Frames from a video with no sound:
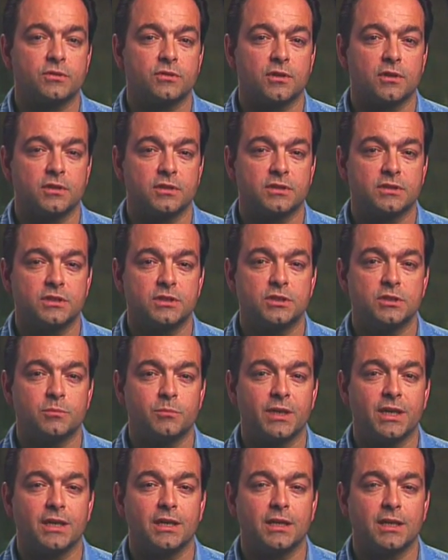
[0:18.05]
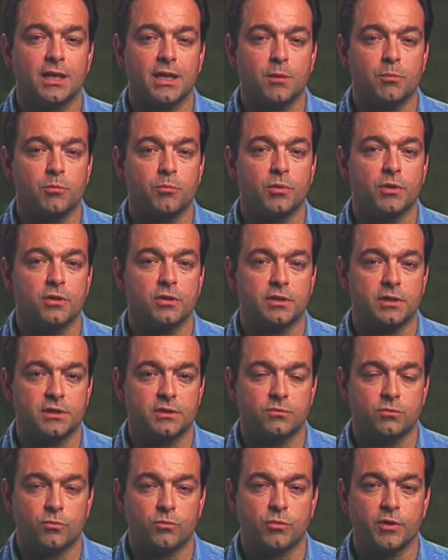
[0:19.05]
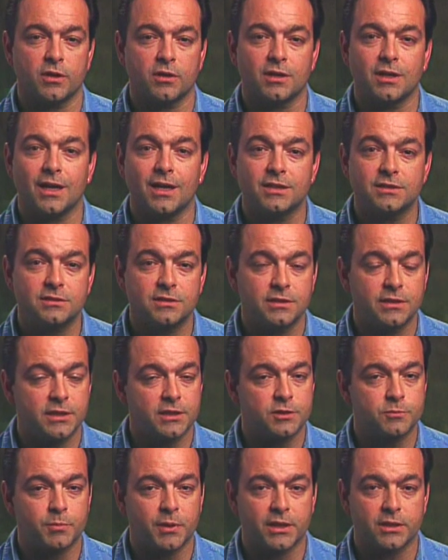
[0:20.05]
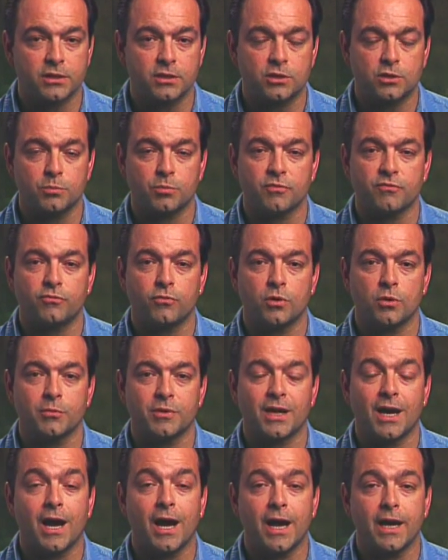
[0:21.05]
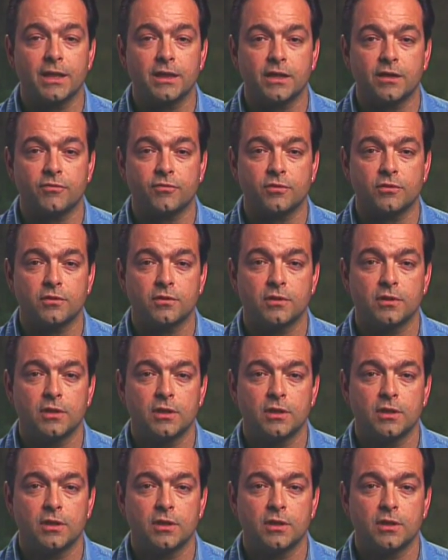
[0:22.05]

to our decision making capabilities when we are constantly expected to perform at a high level